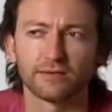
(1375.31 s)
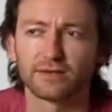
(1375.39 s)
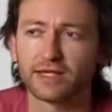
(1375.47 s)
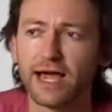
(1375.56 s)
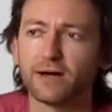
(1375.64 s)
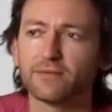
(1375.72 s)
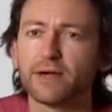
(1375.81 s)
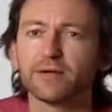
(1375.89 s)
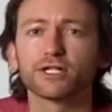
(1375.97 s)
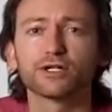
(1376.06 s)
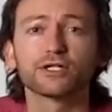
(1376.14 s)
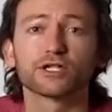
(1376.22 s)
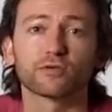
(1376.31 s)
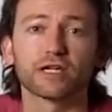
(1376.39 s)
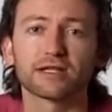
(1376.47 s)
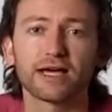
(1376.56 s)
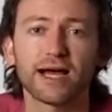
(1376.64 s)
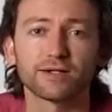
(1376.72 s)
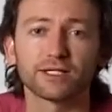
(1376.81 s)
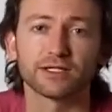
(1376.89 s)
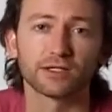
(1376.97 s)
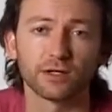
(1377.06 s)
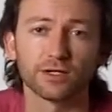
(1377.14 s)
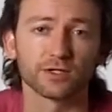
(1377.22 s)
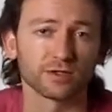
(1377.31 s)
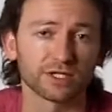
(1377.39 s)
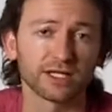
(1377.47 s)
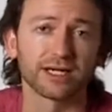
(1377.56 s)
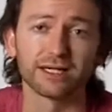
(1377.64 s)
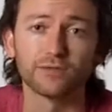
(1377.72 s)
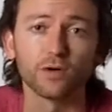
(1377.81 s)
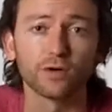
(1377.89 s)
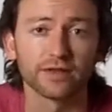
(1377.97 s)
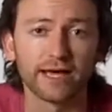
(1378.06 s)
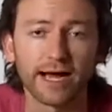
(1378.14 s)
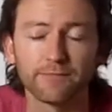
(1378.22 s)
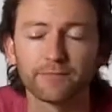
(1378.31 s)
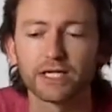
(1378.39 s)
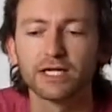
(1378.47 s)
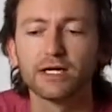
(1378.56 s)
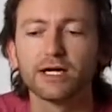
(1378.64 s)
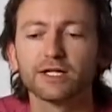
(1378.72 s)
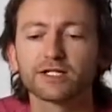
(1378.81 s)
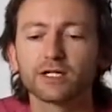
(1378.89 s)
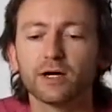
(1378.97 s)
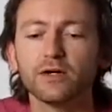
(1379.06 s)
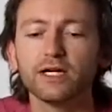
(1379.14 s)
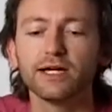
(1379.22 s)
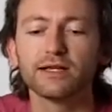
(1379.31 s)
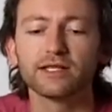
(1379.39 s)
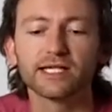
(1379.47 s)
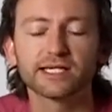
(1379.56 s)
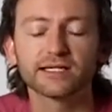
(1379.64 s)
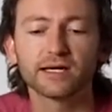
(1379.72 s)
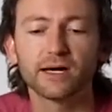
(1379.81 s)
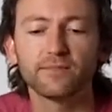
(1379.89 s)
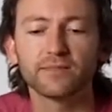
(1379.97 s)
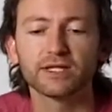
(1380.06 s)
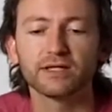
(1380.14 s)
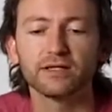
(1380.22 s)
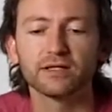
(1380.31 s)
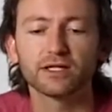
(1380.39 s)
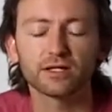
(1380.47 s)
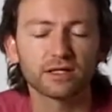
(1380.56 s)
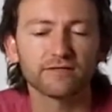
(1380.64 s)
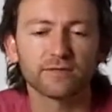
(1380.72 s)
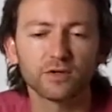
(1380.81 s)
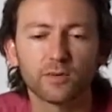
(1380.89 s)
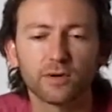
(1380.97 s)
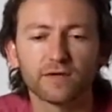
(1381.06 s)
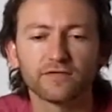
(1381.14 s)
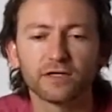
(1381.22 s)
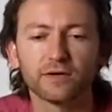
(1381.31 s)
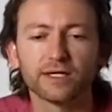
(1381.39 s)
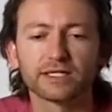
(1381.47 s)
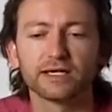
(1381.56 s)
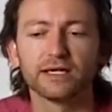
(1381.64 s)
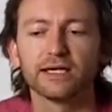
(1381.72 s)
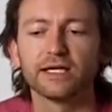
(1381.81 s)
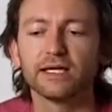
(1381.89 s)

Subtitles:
maybe $2,000 to $3,000 or slightly more than that. So this is, the good thing from your point of view is